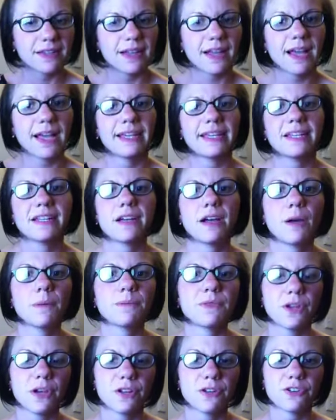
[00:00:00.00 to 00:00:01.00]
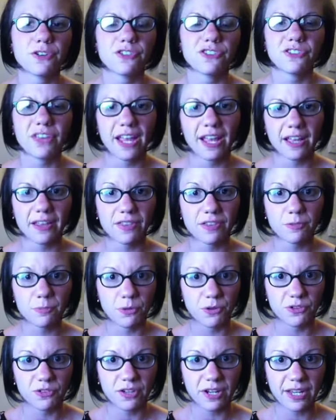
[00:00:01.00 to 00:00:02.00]
I can come to understand this
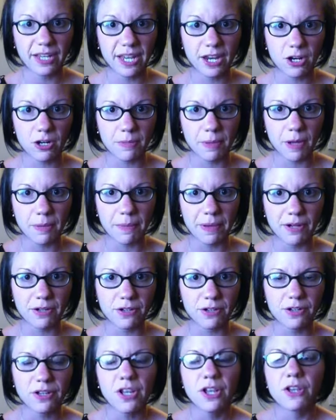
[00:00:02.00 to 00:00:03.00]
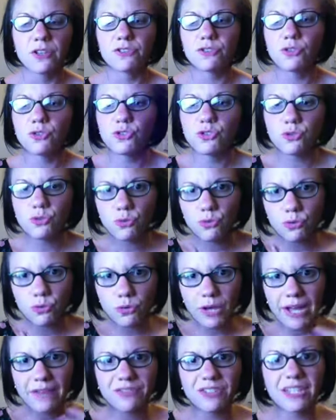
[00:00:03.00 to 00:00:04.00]
person I care about better. So
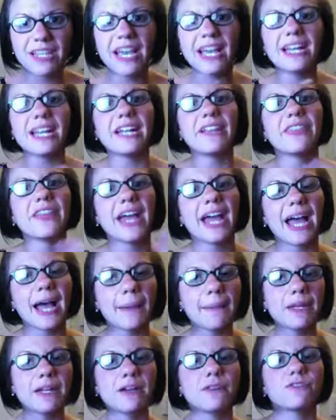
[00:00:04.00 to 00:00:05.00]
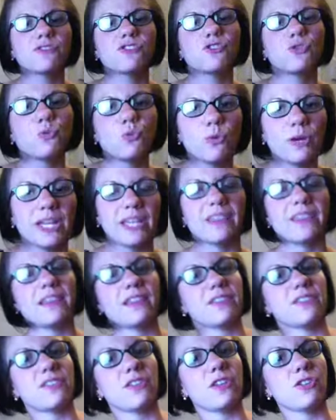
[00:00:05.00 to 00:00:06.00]
you have to get in the habit of doing
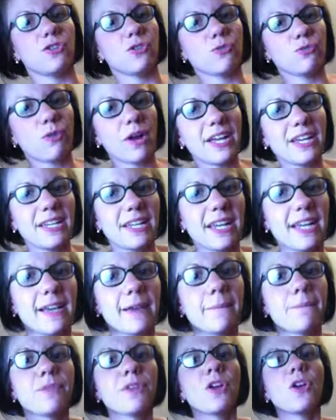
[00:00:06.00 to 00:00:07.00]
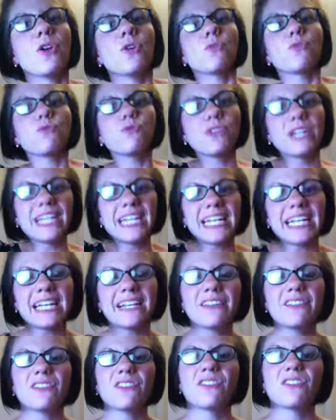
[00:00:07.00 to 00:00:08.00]
this in your writing.
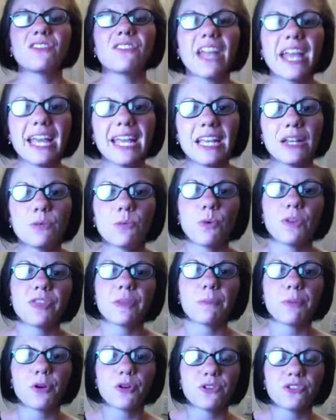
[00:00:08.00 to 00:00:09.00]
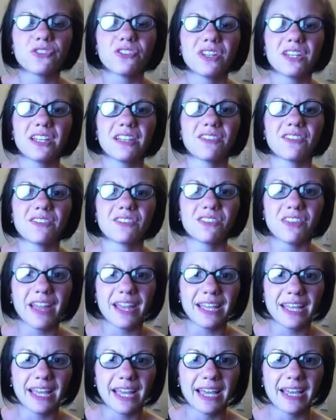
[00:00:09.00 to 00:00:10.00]
Restate what the person is
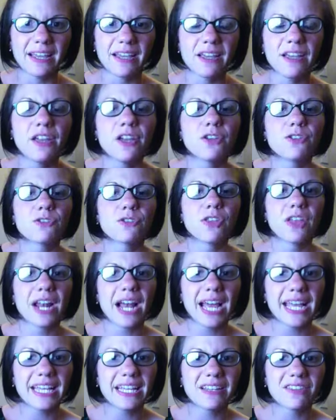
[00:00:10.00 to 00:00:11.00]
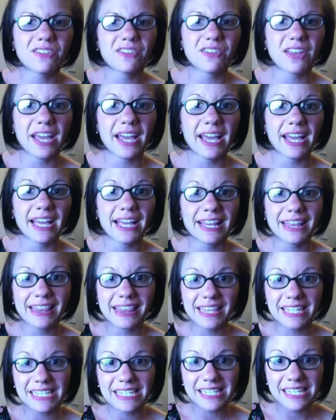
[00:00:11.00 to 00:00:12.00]
saying so that I can say,
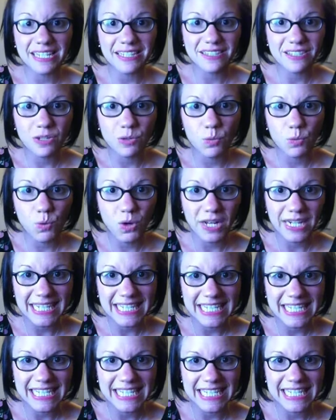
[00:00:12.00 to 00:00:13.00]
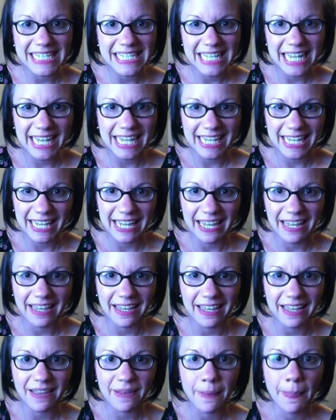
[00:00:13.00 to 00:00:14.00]
this isn't what he's
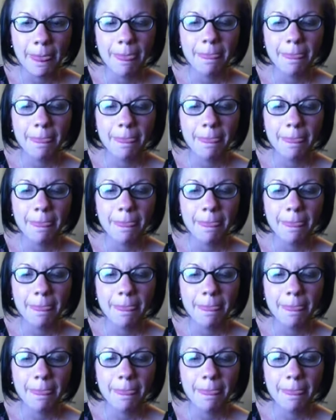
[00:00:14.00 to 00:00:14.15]
saying.